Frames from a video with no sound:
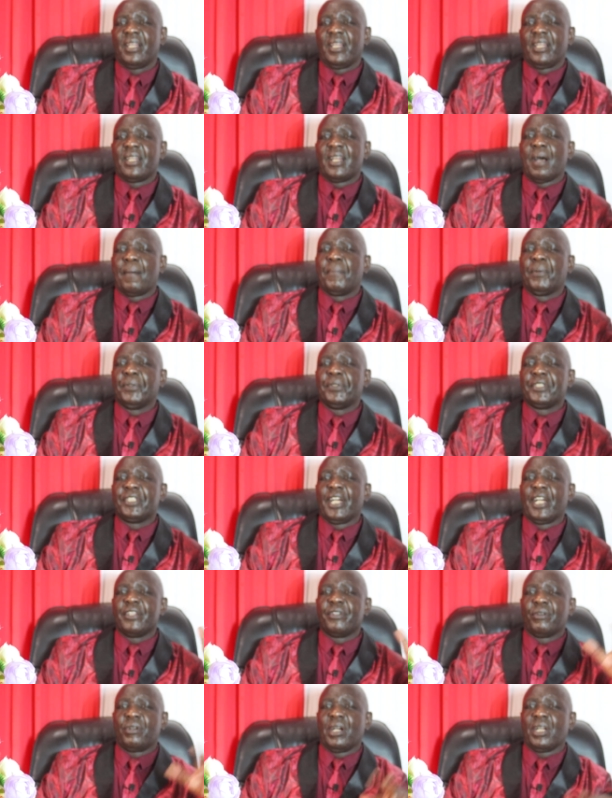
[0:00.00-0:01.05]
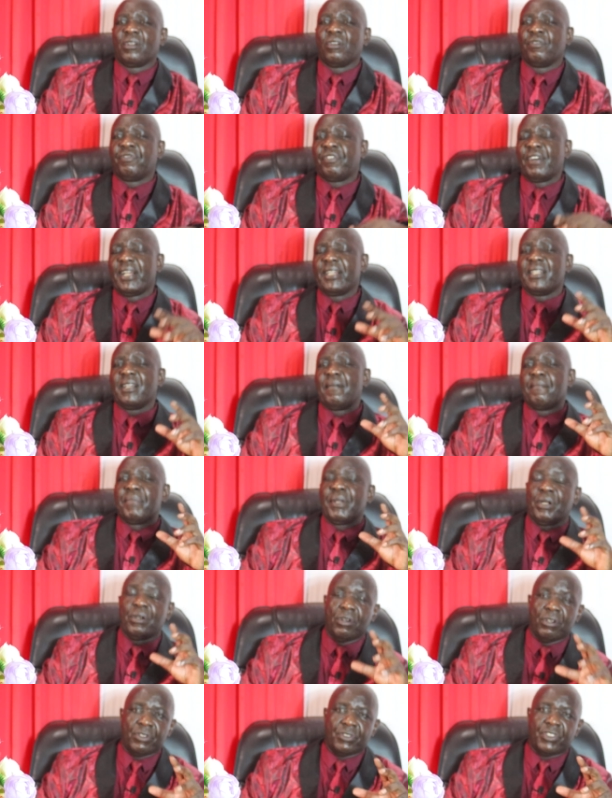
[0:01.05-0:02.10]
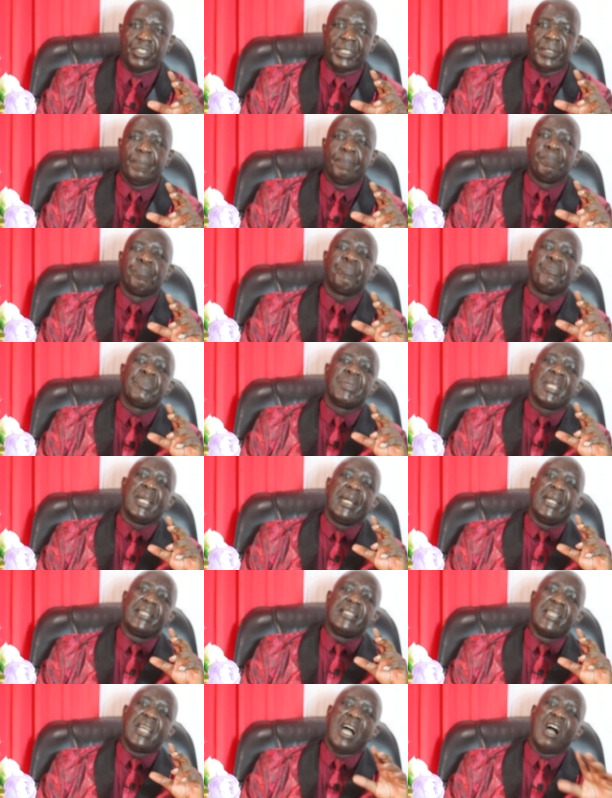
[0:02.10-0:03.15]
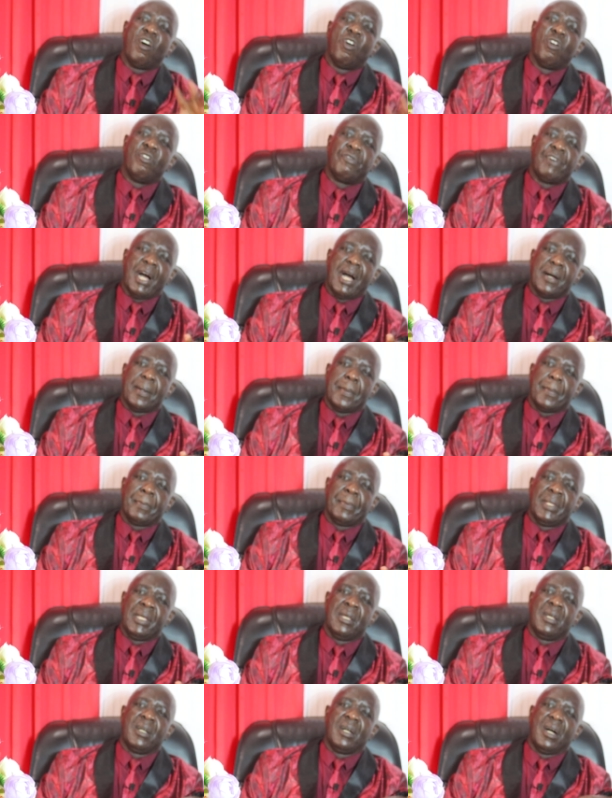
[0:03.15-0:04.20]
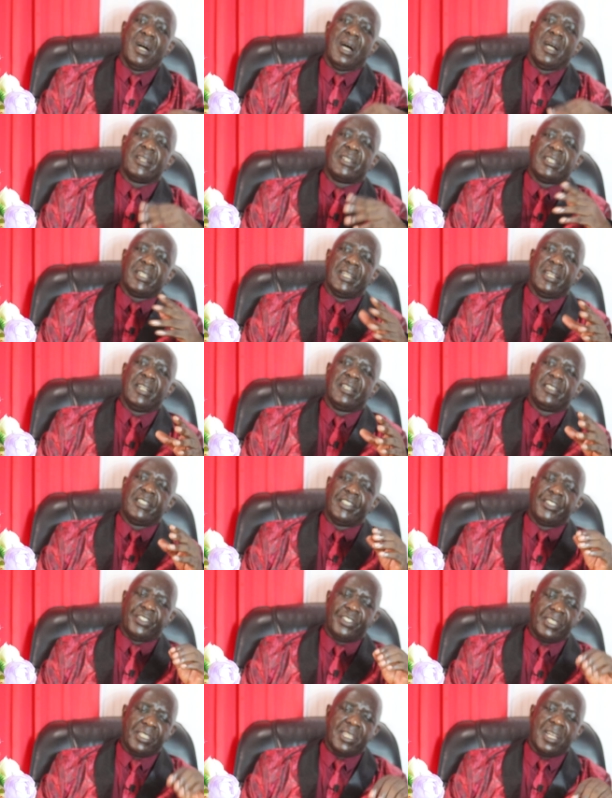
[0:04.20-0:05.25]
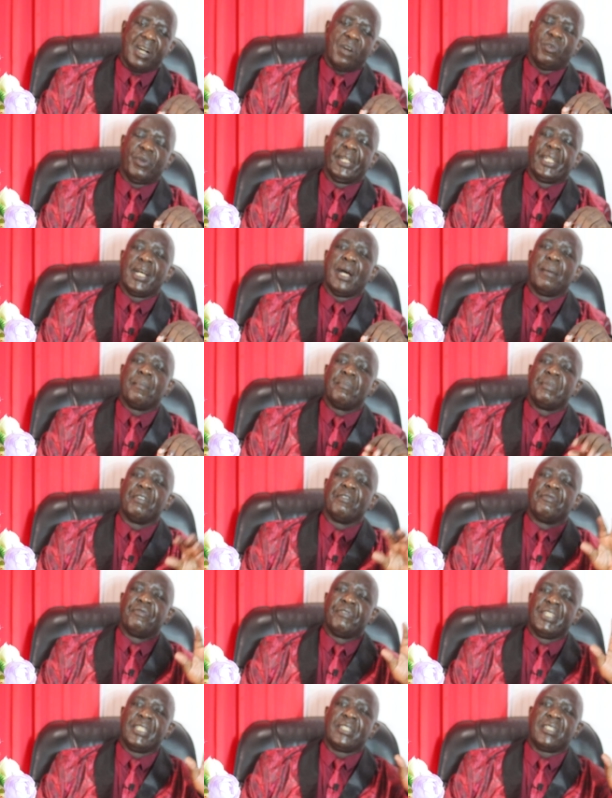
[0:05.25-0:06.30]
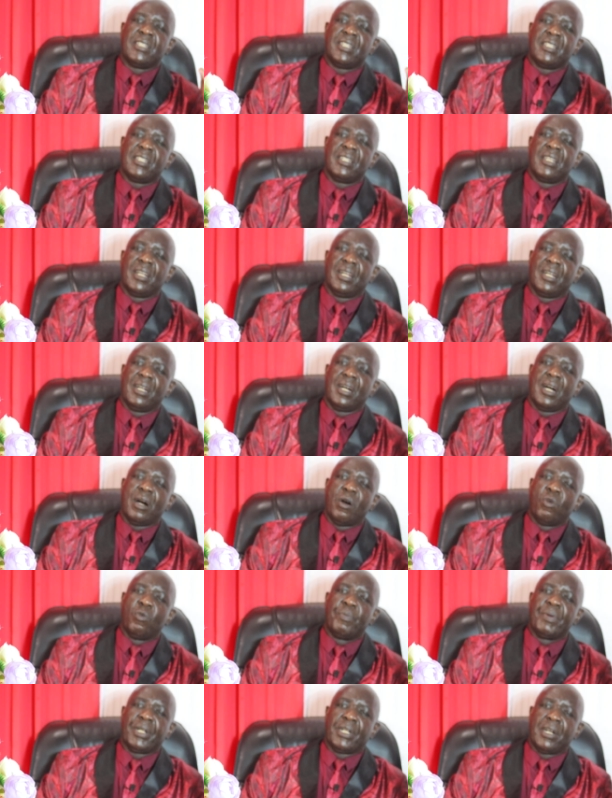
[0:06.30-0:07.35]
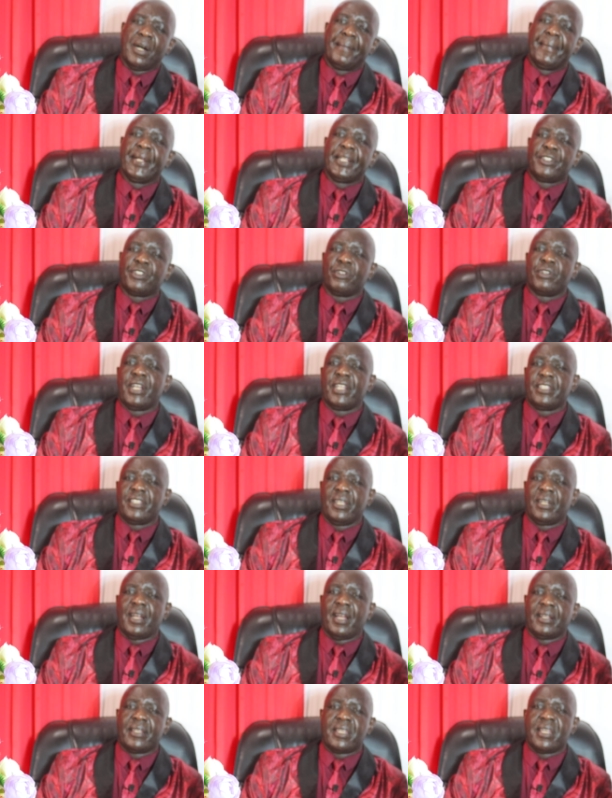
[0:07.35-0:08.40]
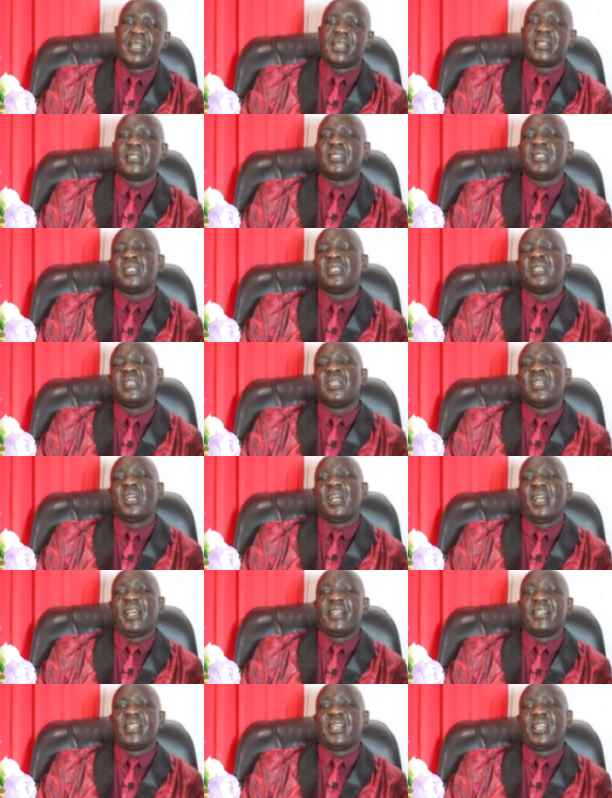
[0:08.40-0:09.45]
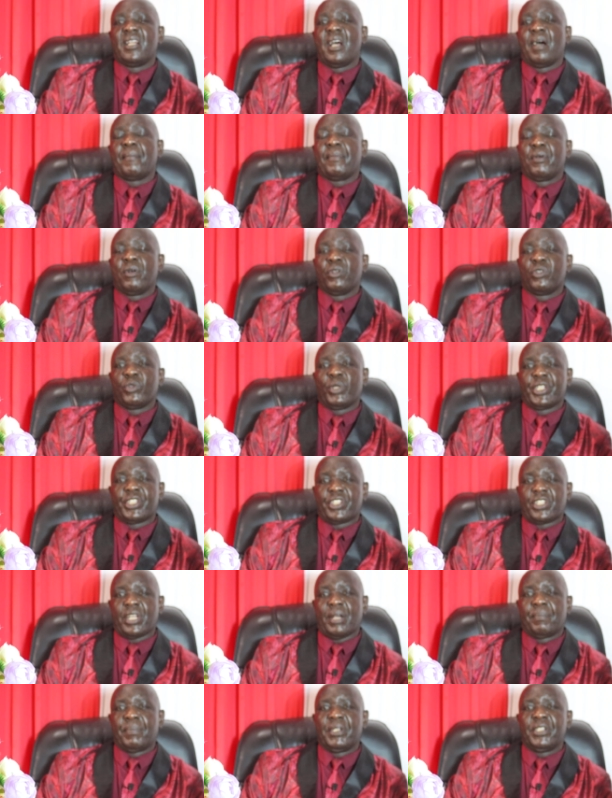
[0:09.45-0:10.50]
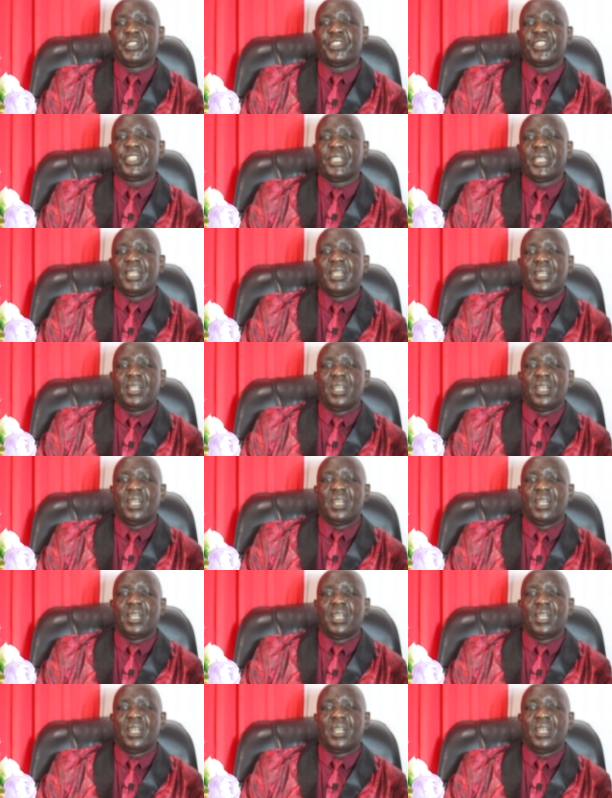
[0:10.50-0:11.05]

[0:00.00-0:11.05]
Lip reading: in Abuja. You cannot find them because they are over until this year when I'm visiting. I will be coming to Nigeria again, and then I'm going to establish